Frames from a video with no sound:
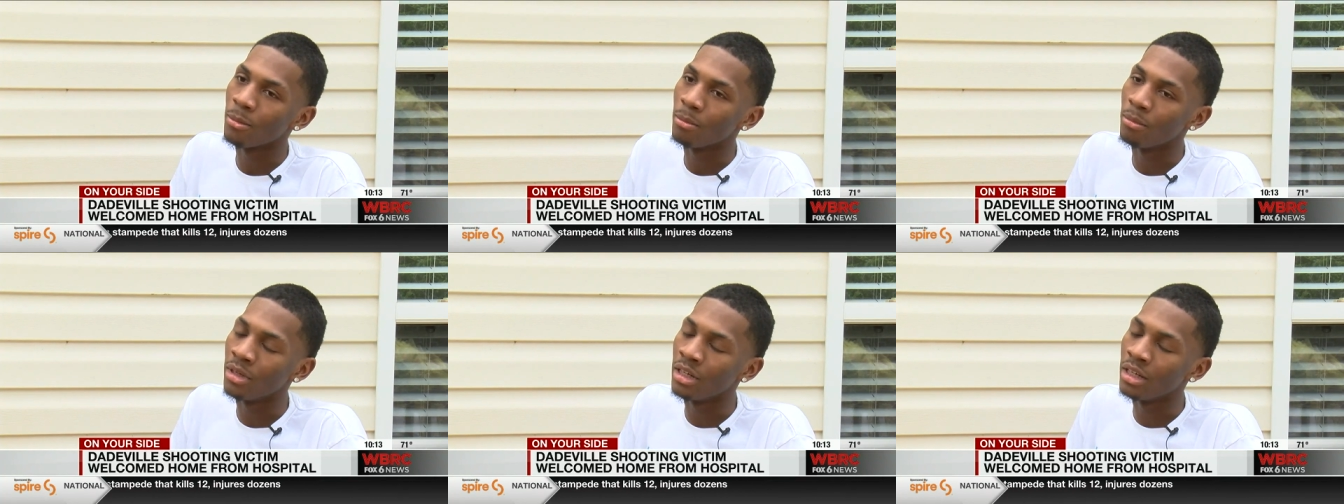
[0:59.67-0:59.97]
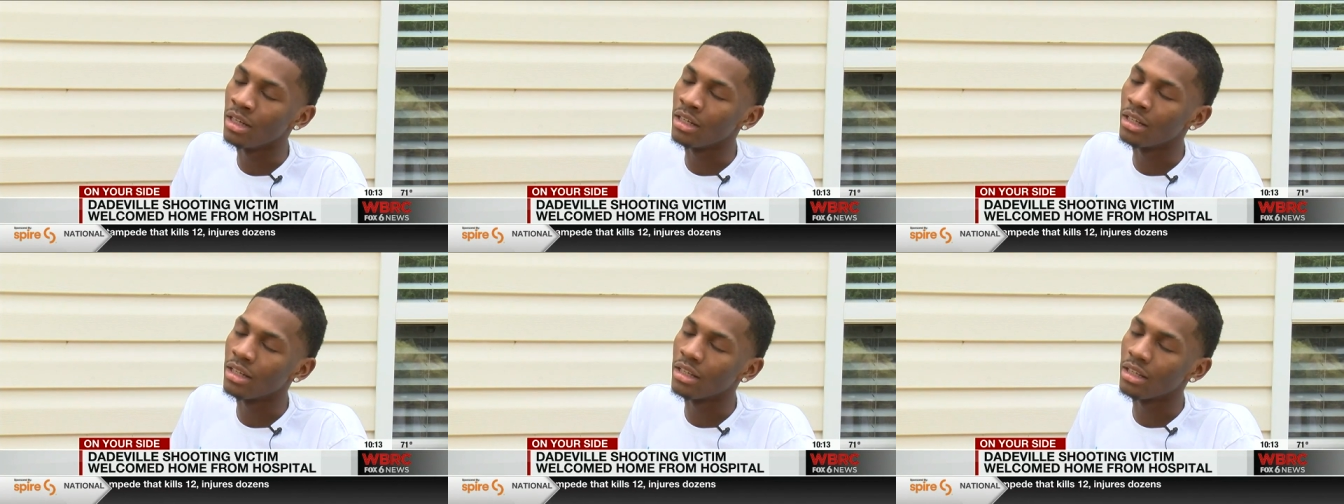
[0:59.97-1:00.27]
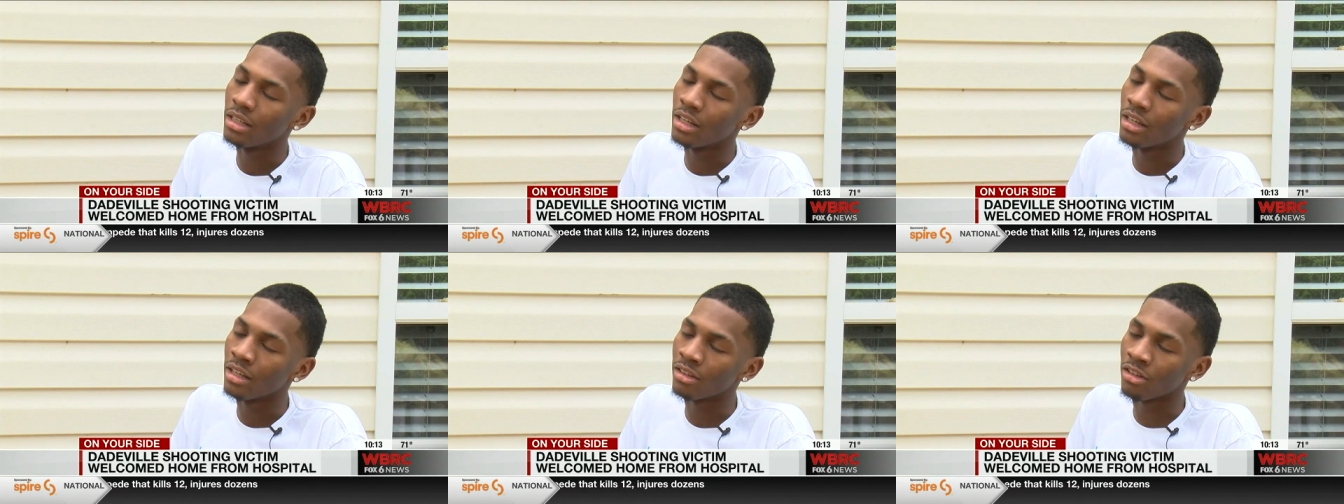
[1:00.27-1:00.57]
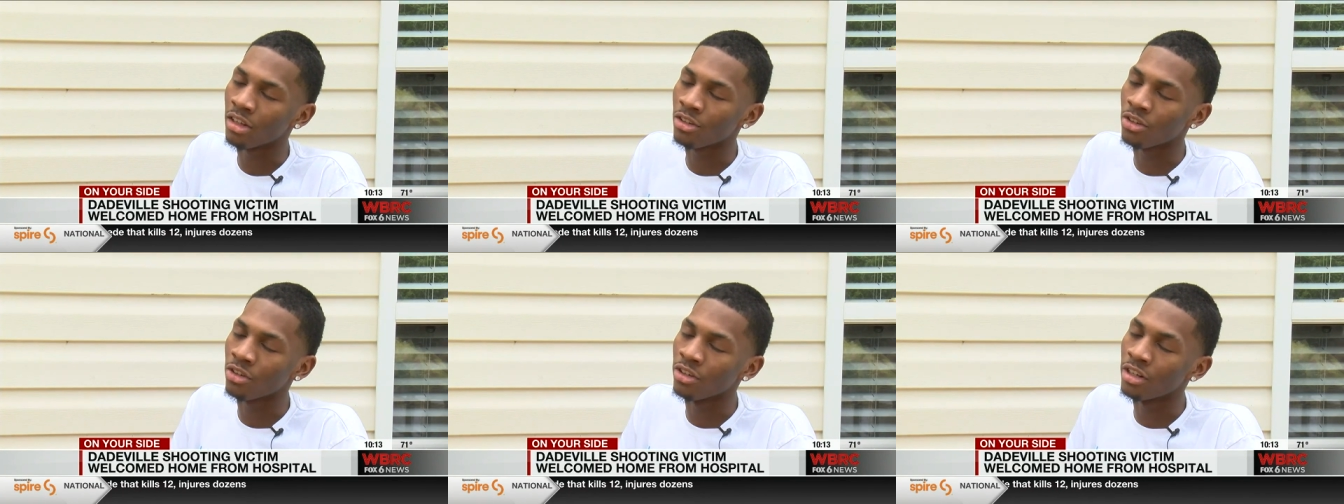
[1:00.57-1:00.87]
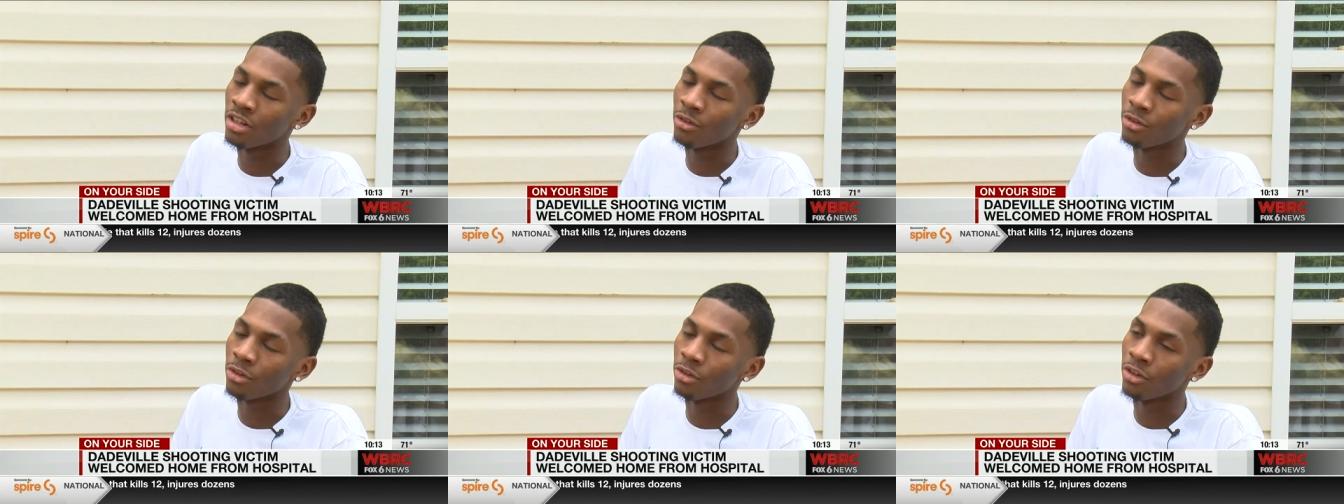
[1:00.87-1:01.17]
but as I
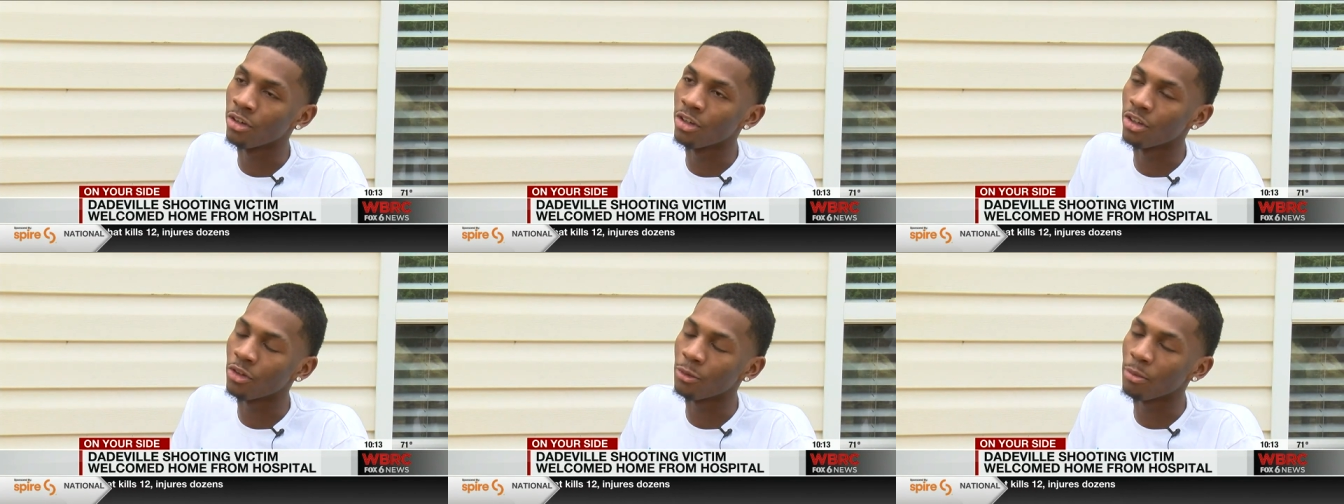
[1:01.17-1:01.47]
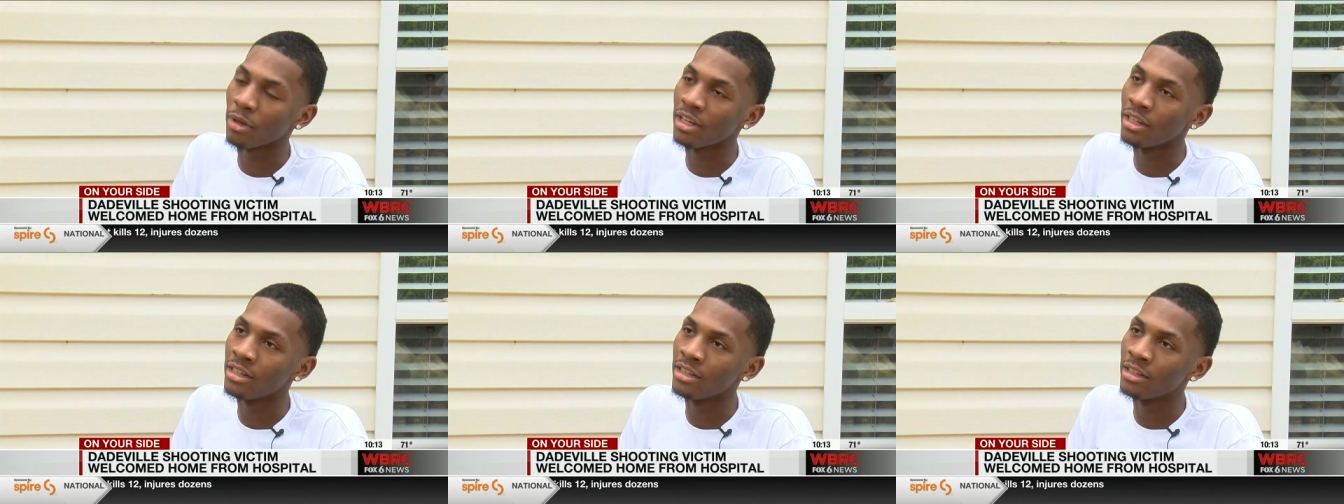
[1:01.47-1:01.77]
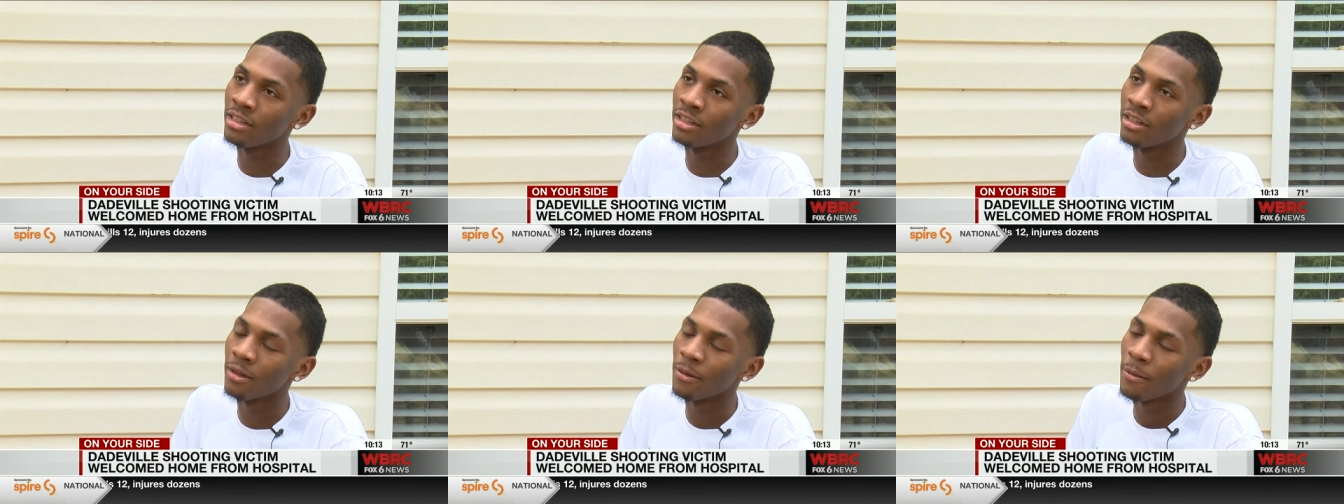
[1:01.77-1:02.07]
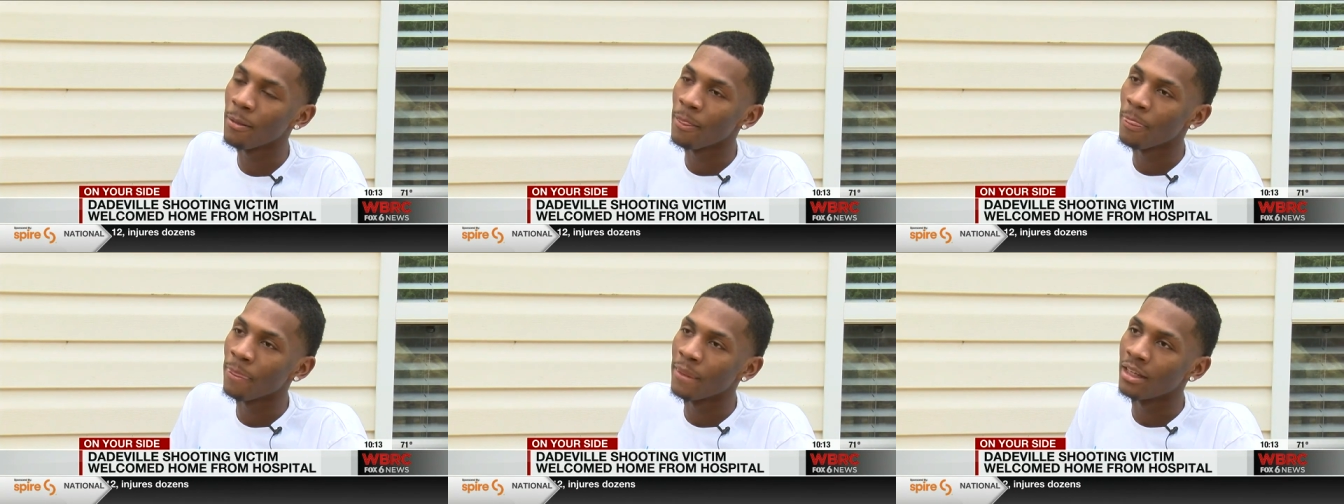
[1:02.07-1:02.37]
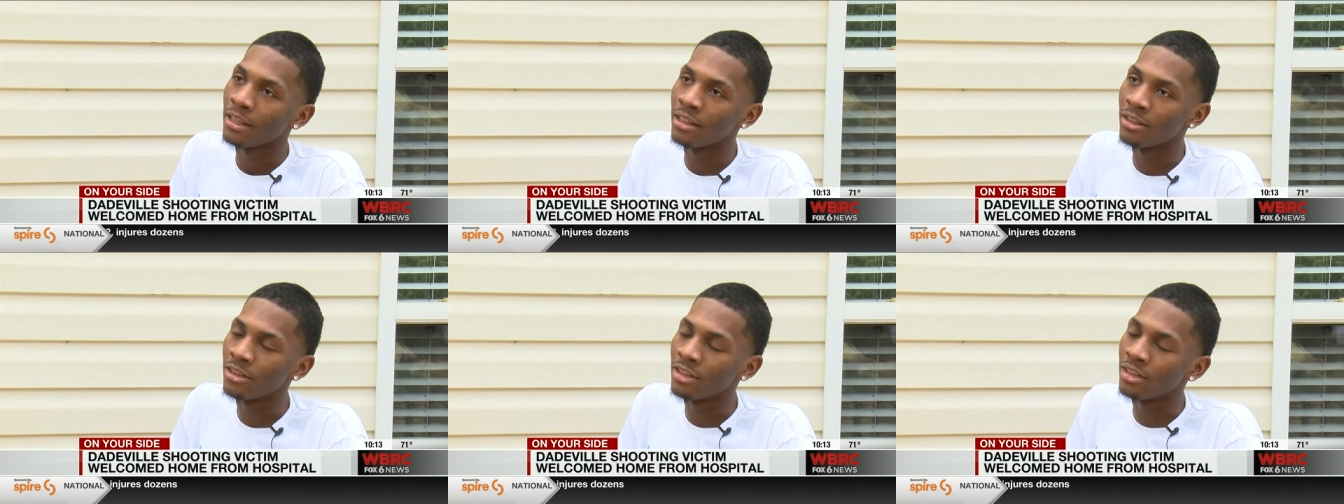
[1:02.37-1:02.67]
transferred to Spain,
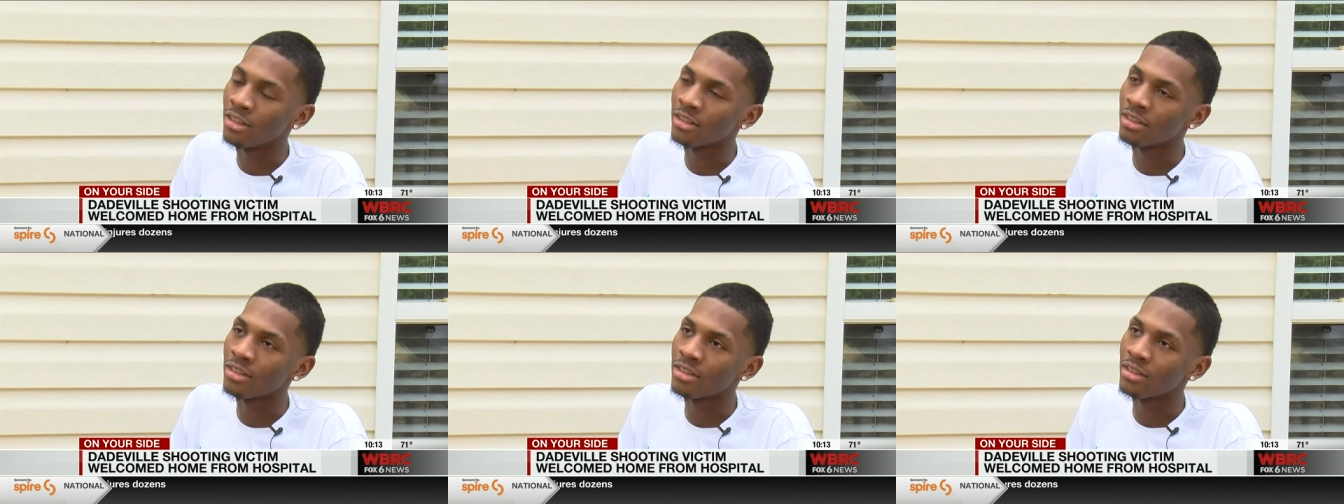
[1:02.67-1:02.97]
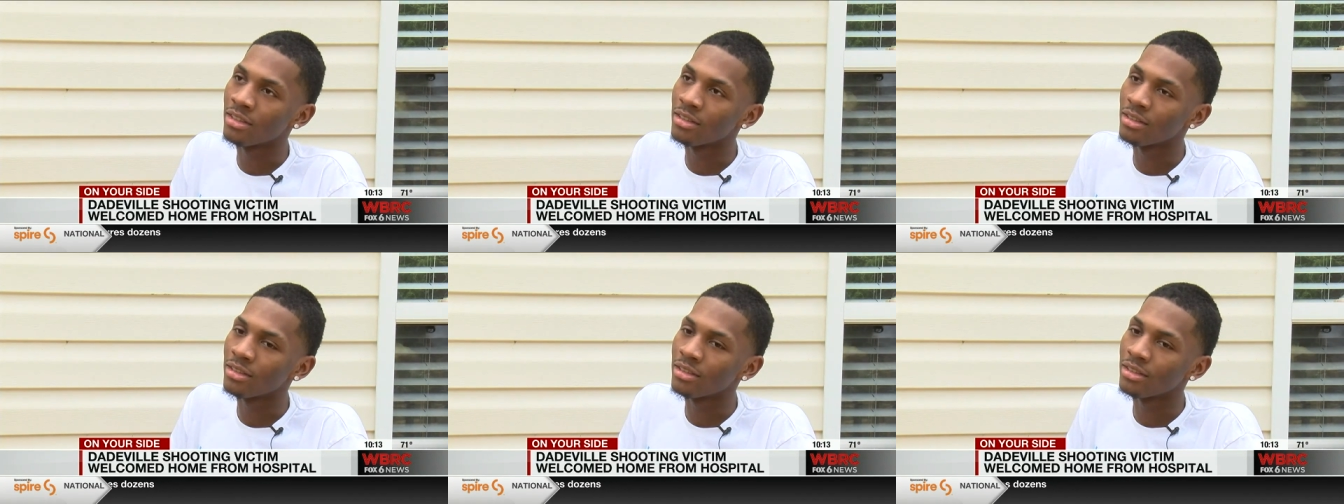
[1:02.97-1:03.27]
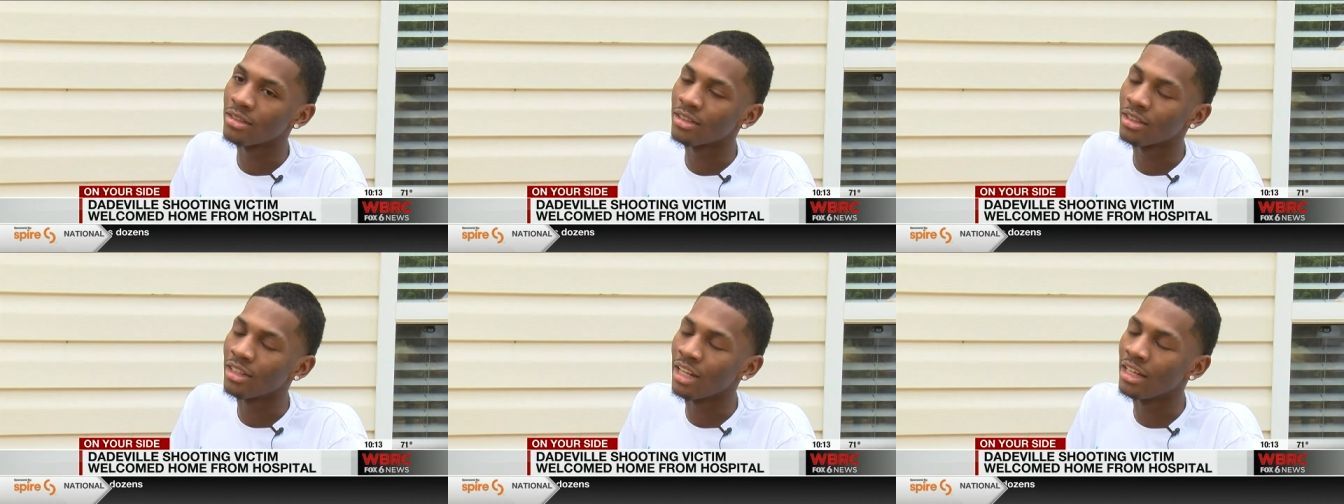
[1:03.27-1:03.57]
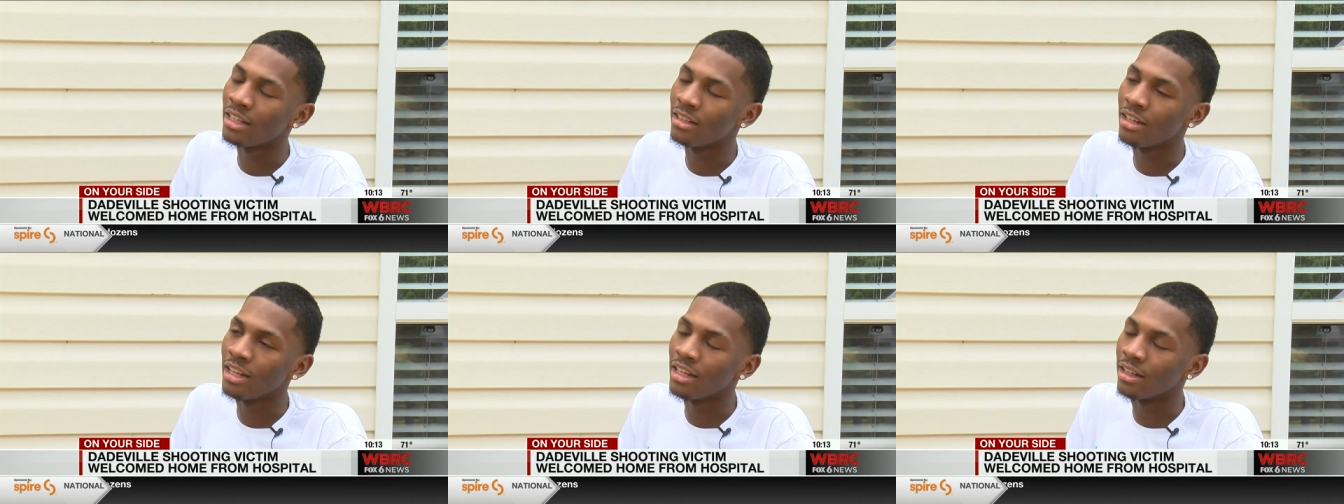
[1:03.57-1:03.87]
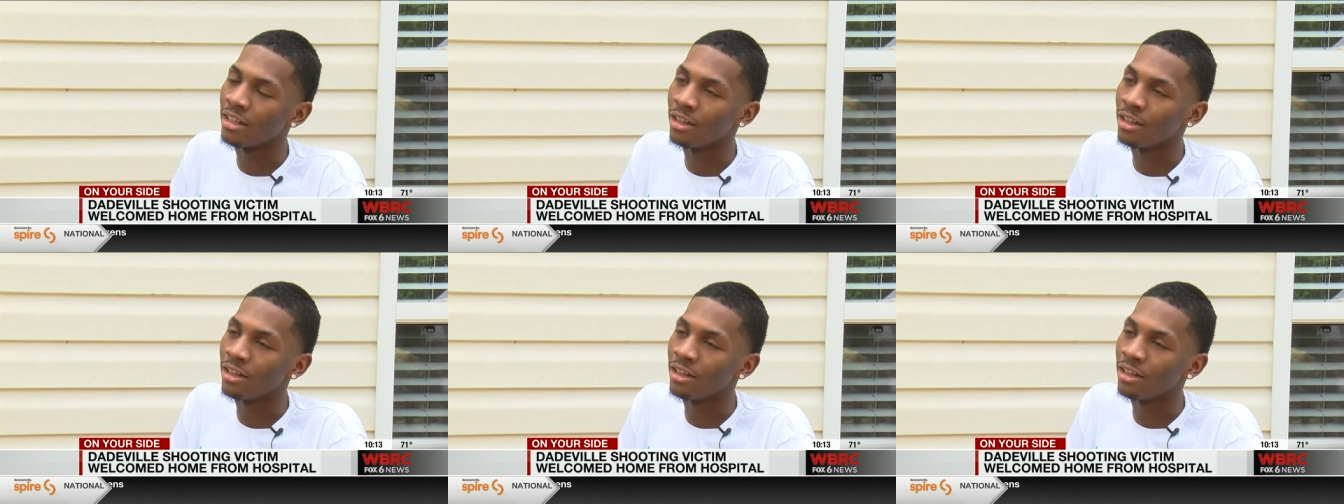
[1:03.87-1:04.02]
it just, they, they